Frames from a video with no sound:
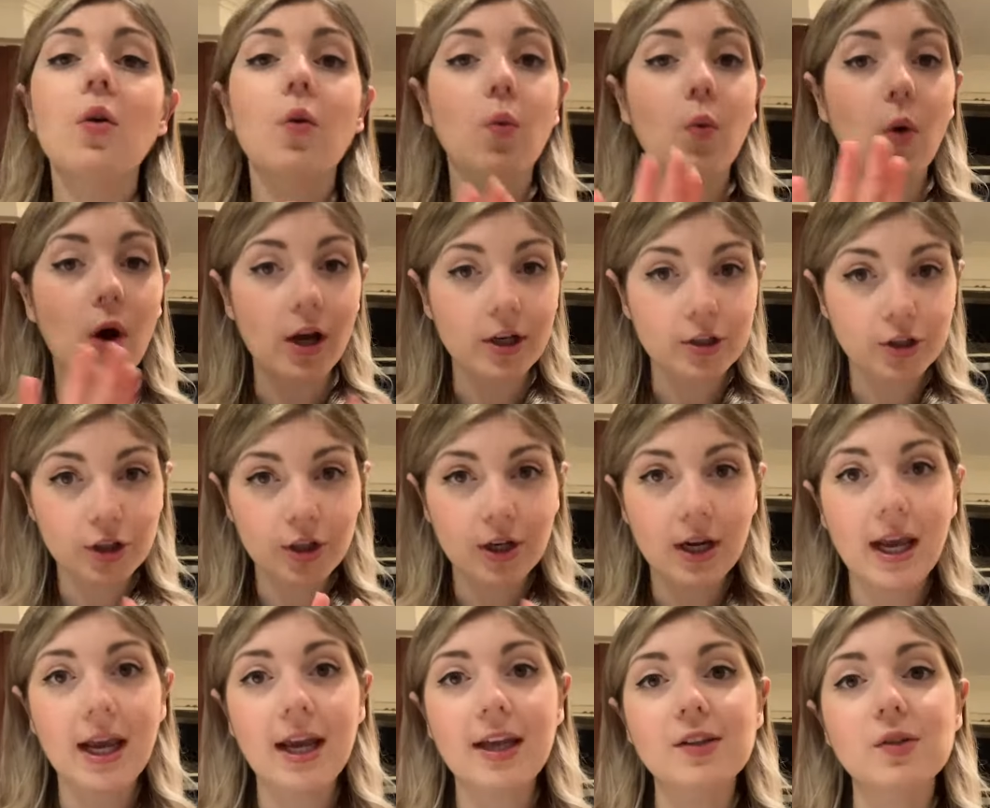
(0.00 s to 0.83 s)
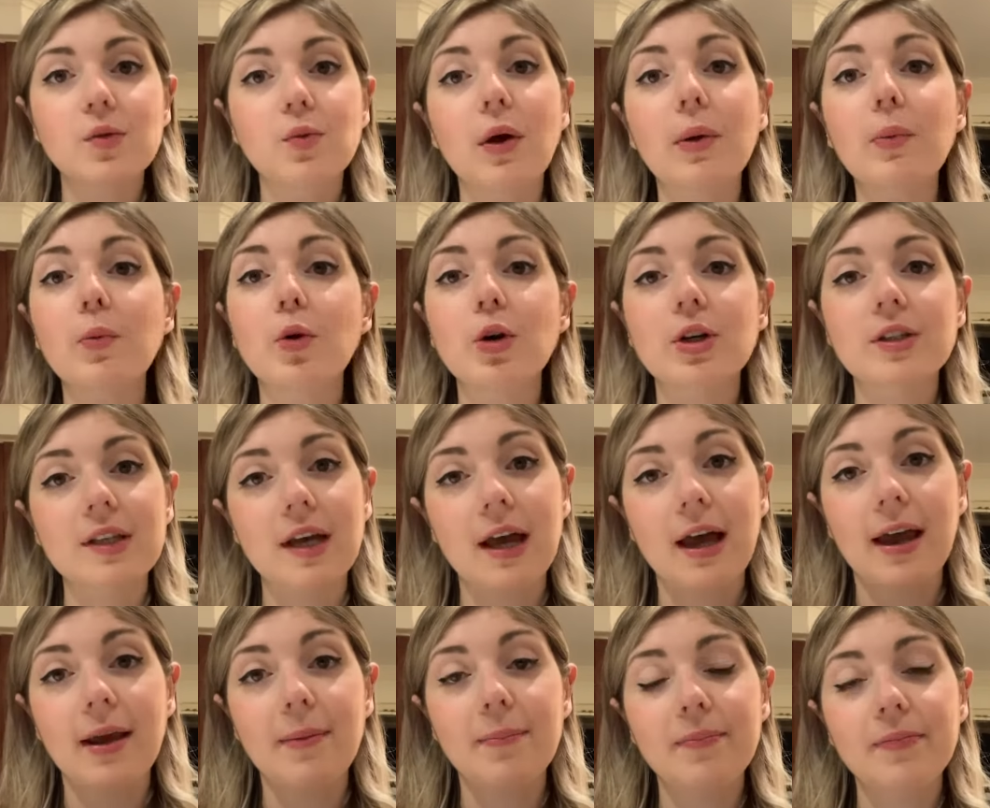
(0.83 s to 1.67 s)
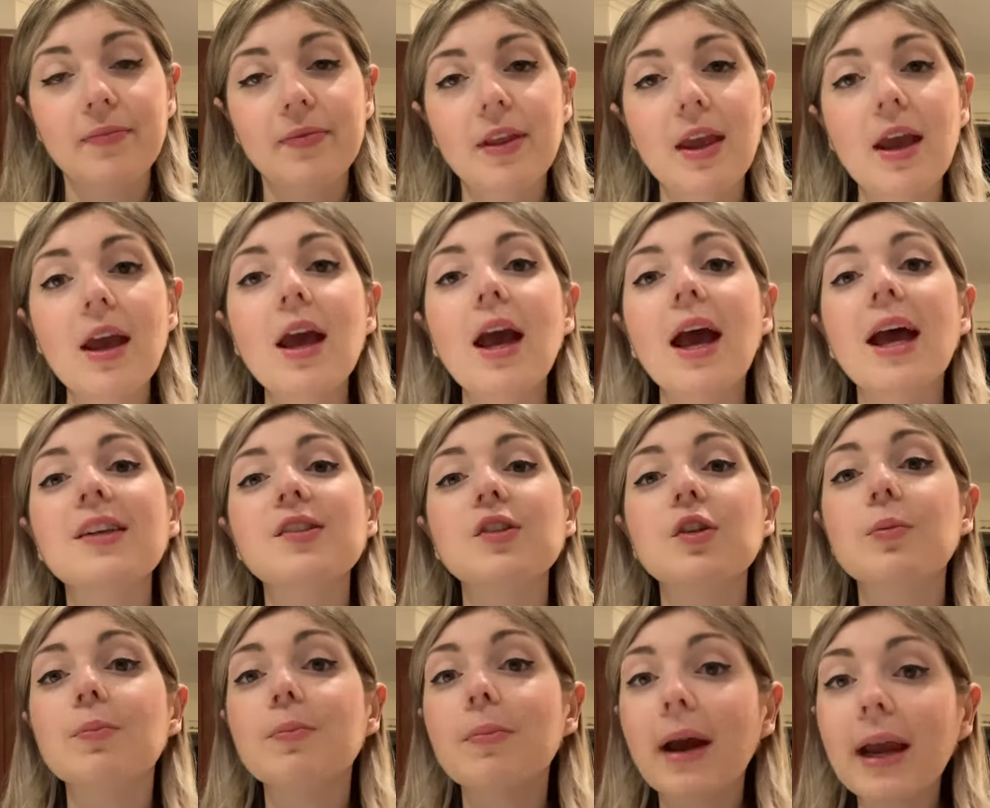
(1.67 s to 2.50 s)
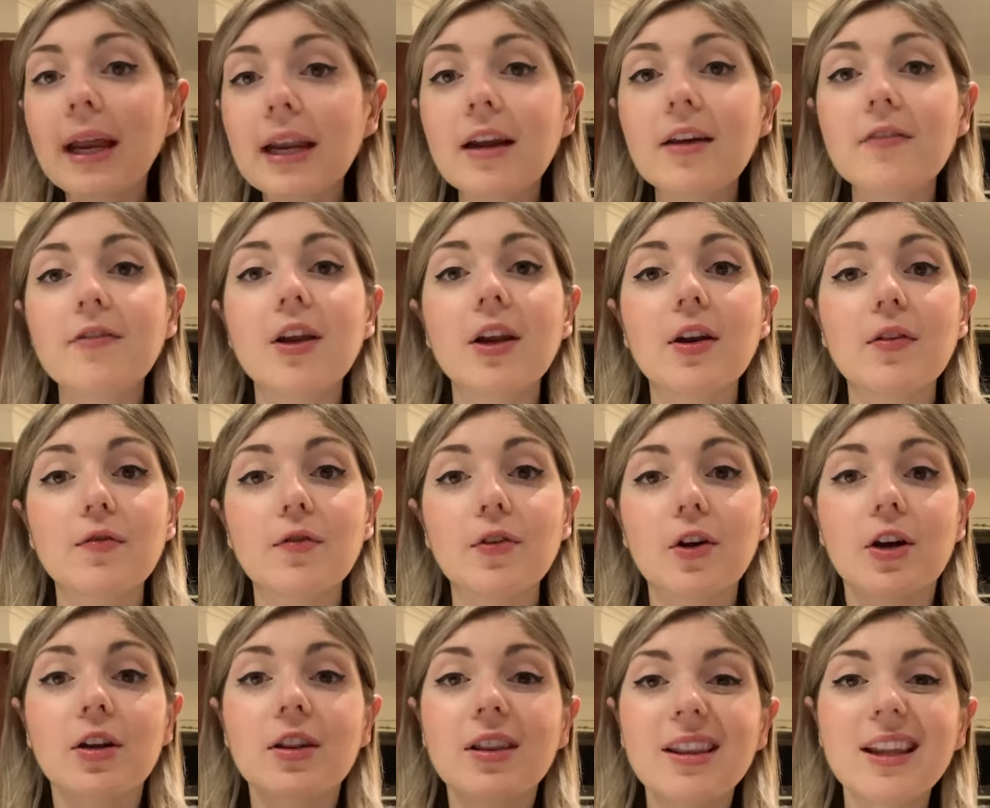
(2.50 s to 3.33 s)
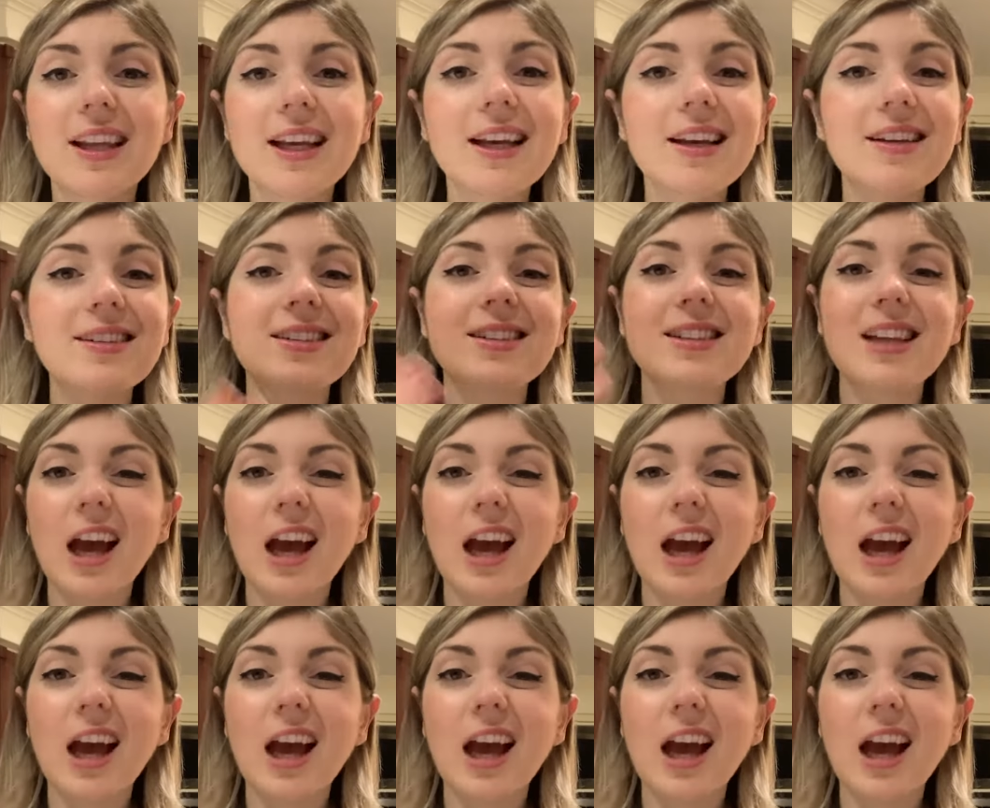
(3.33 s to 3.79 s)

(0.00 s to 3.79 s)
wash your hands one more time, as you might have inadvertently